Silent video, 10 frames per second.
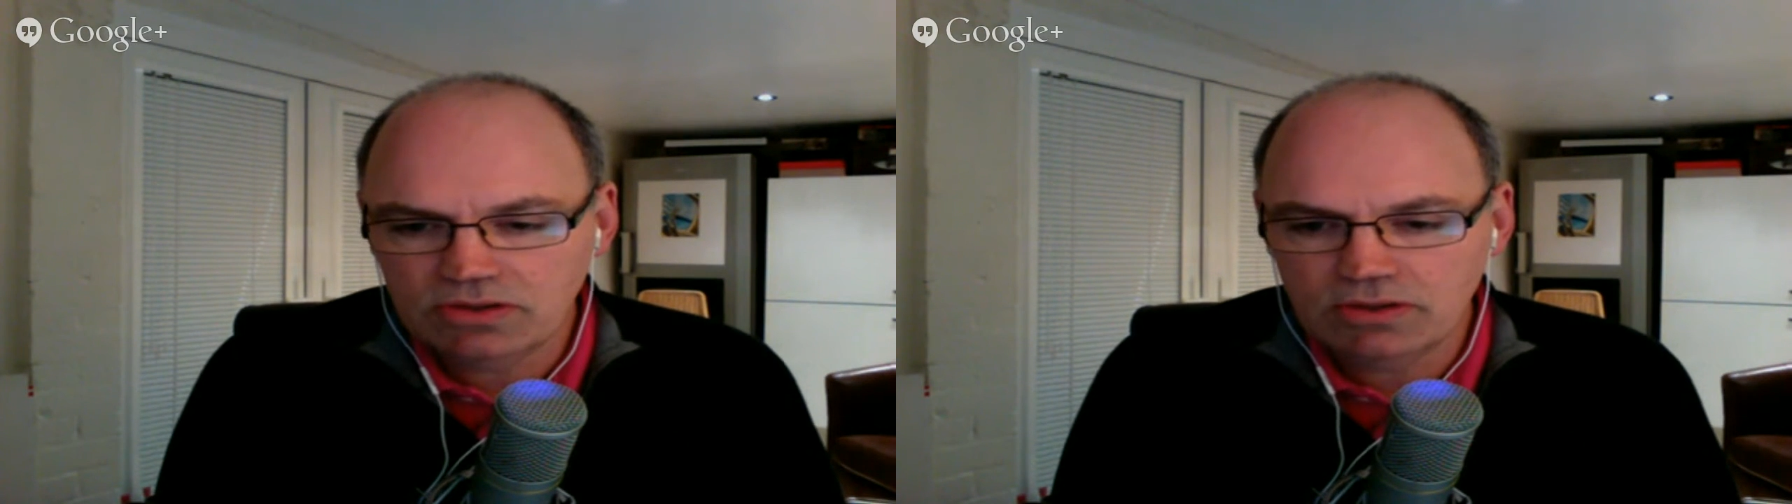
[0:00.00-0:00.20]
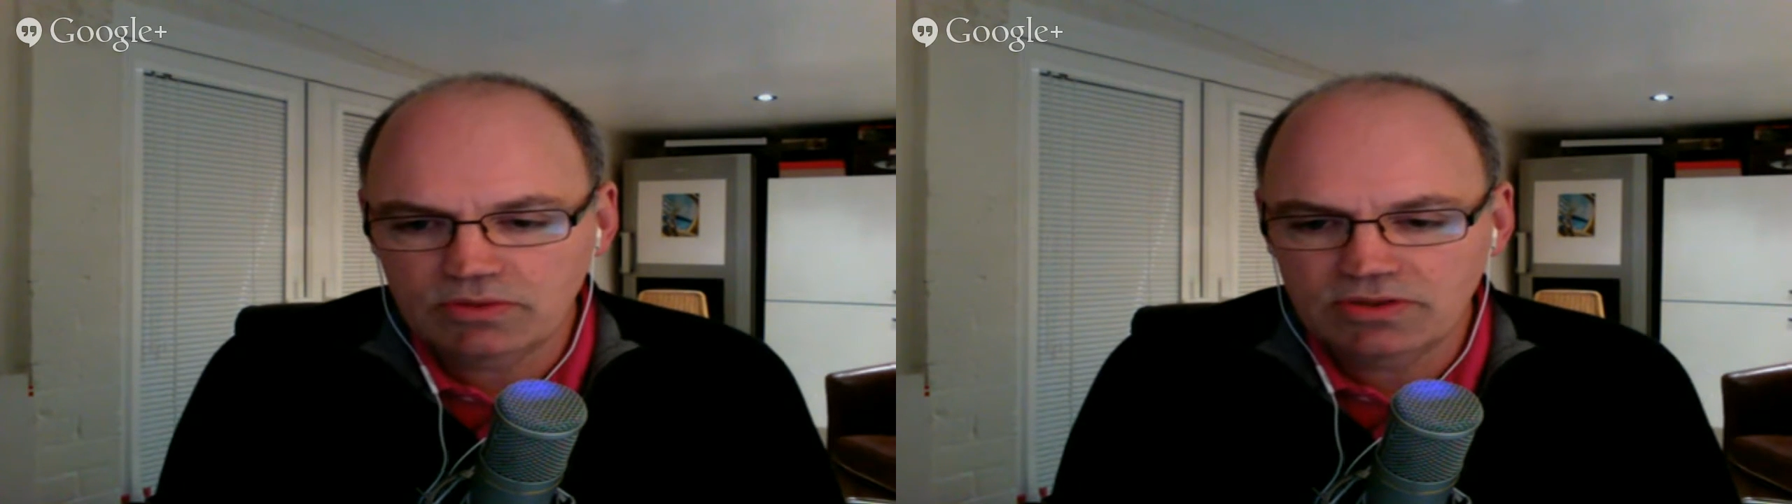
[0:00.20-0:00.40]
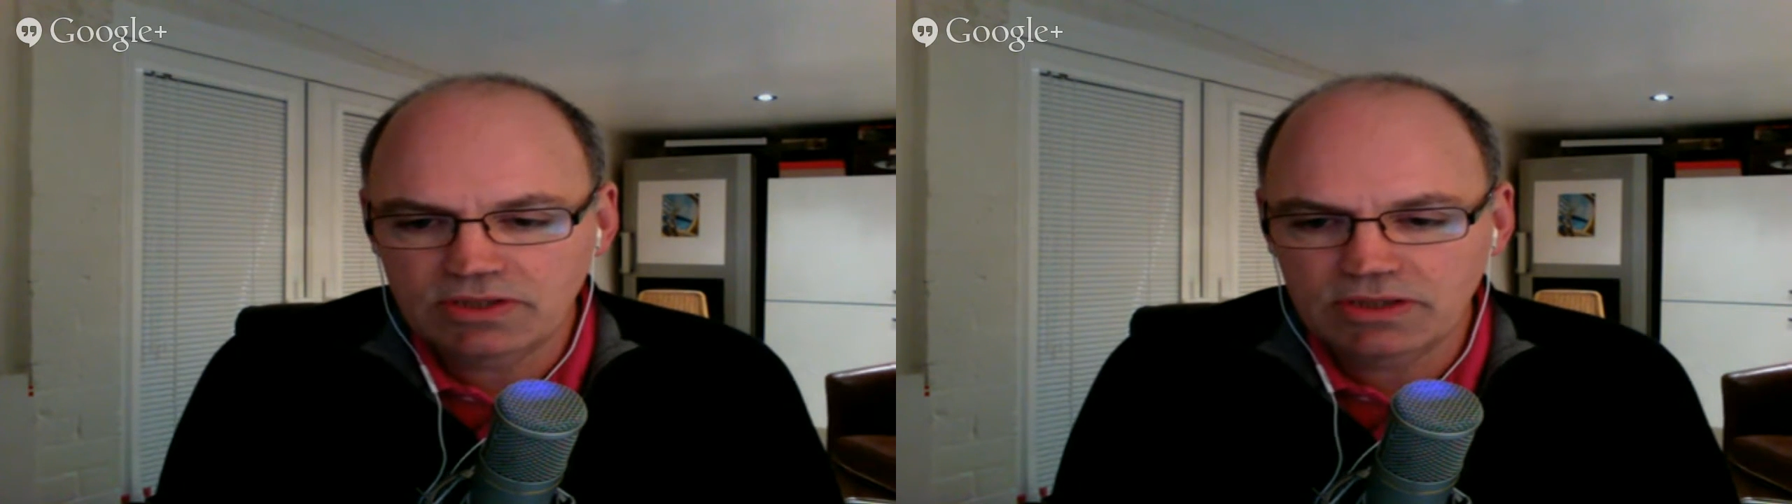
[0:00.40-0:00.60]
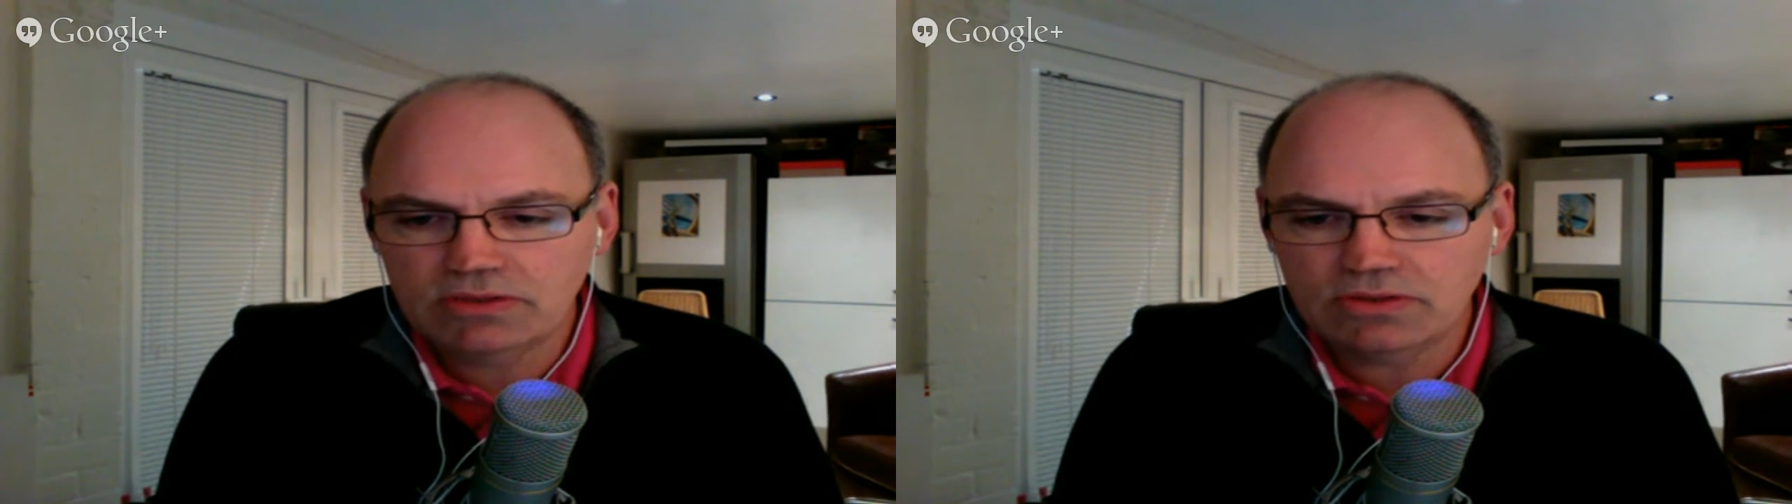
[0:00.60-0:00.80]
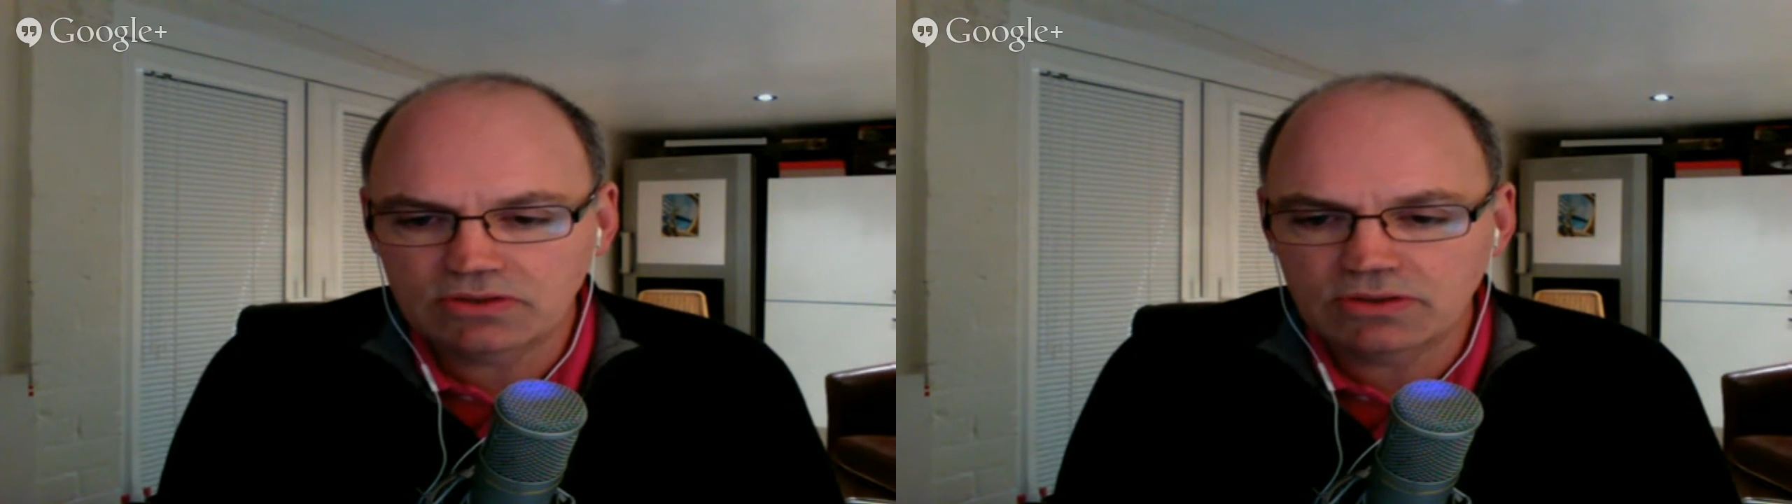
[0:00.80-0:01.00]
that we're seeing
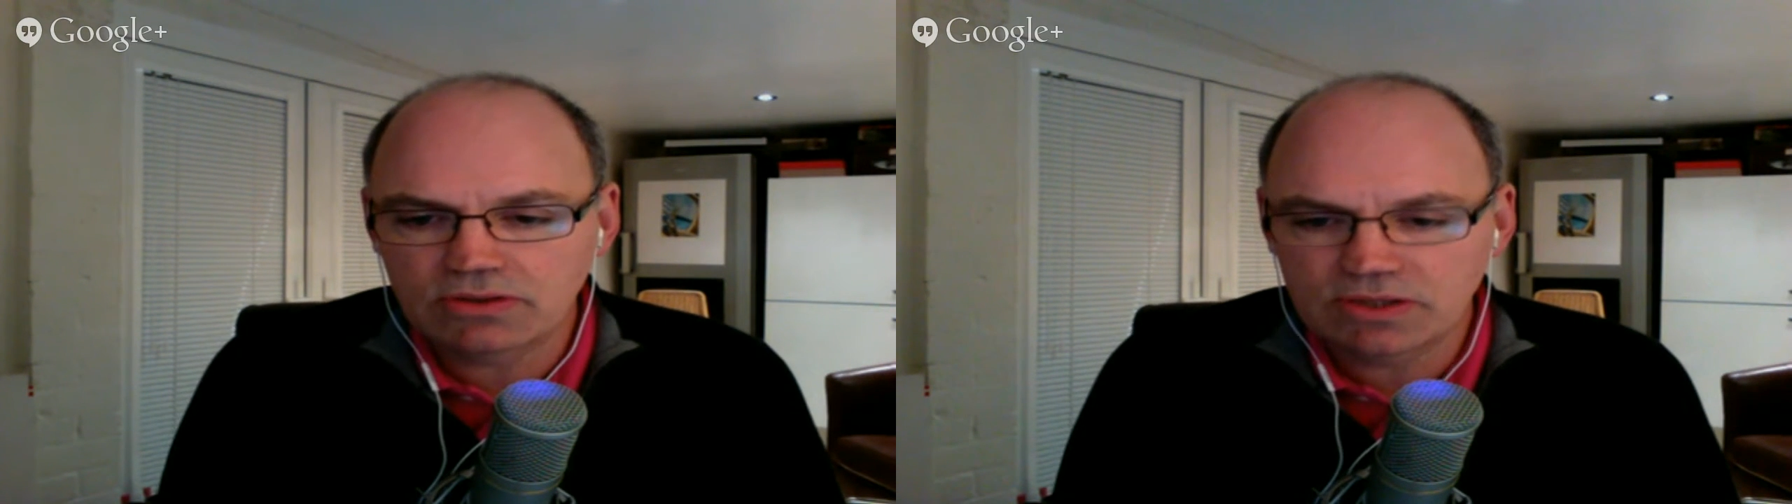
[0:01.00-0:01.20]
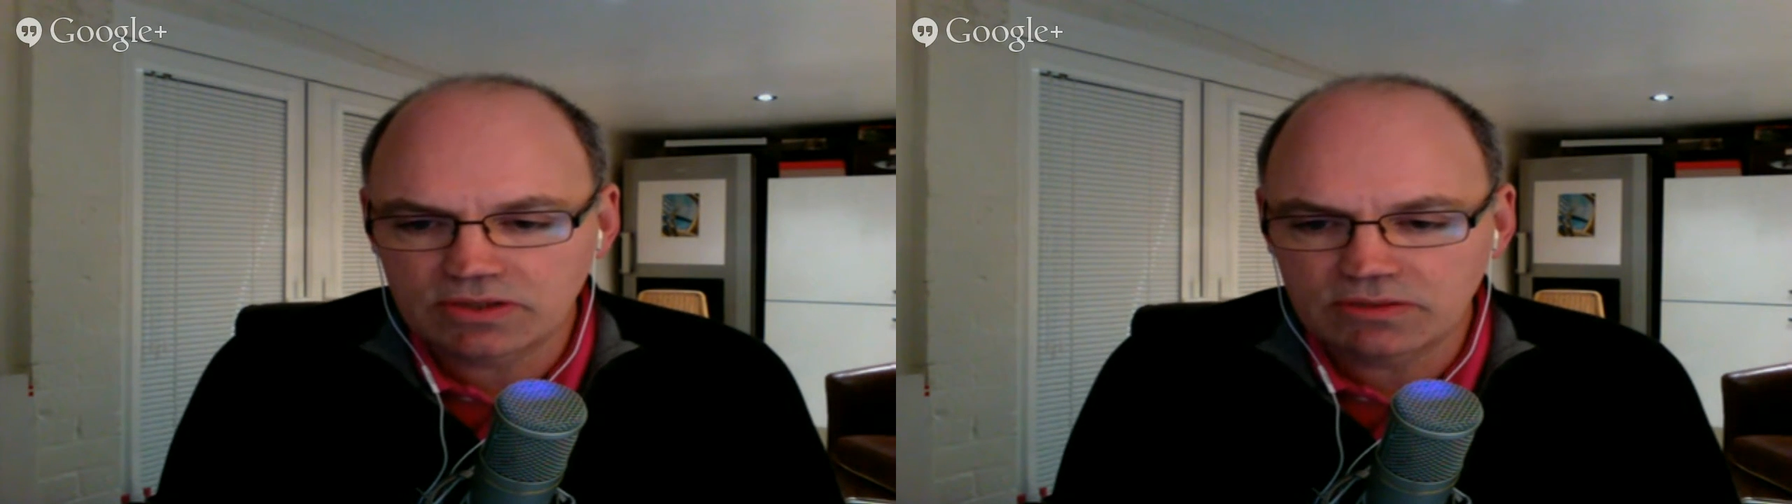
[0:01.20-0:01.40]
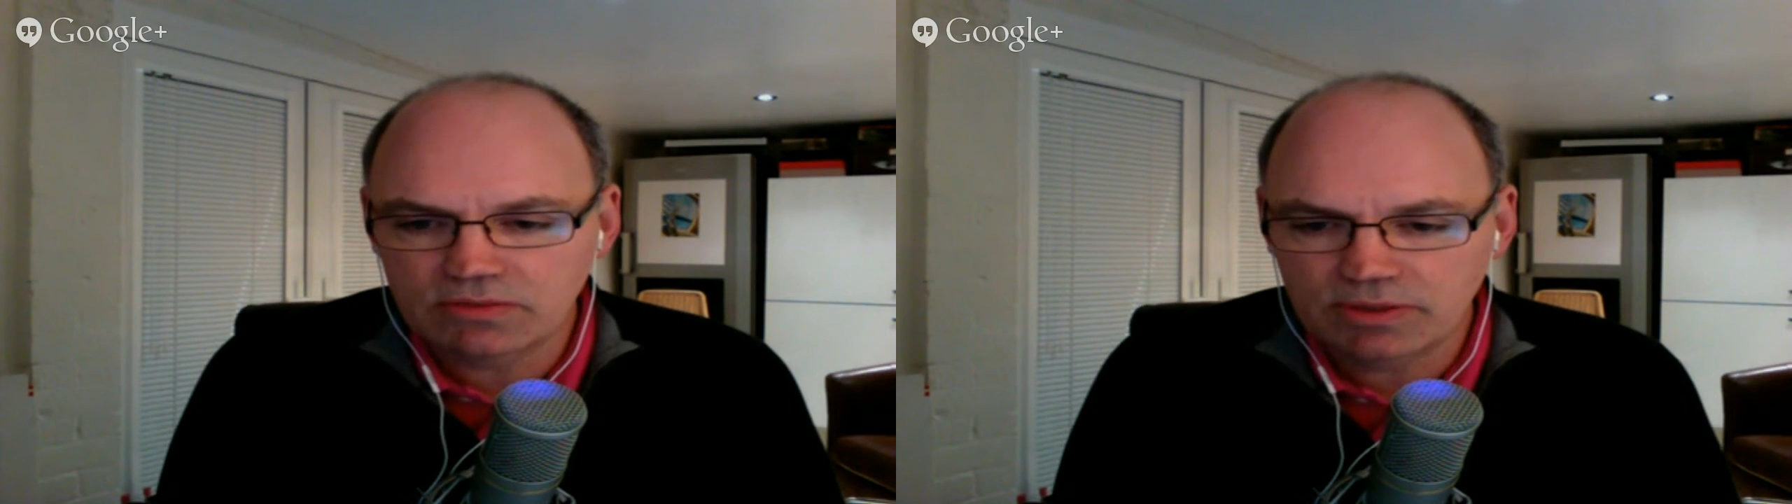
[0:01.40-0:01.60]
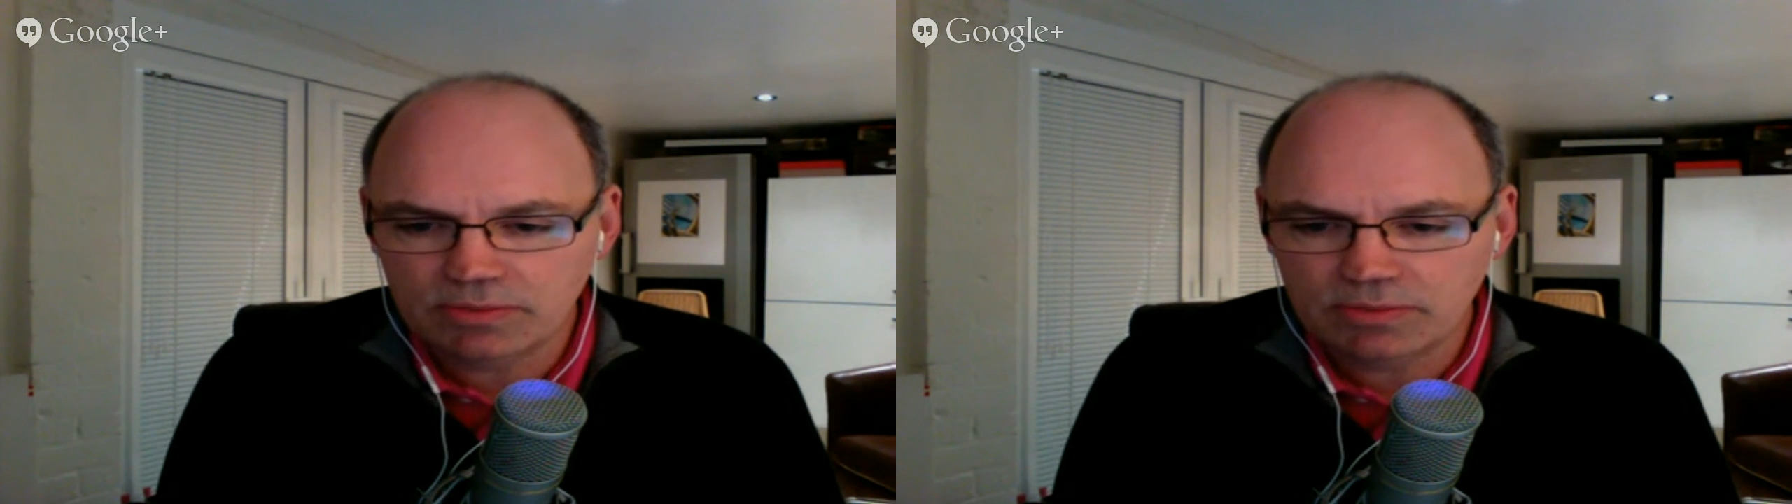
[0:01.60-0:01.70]
on the streets, and people